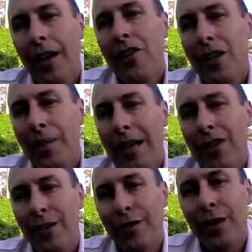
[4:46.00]
As you can
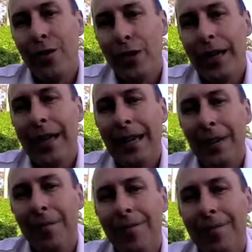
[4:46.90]
imagine, at 5:20
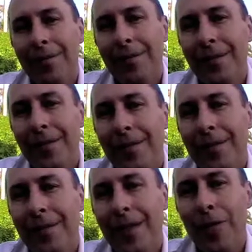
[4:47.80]
a.m,
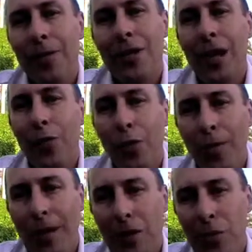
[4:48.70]
that was an
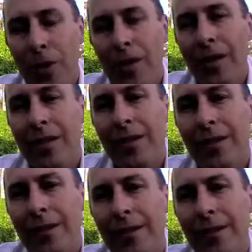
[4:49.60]
overwhelming experience.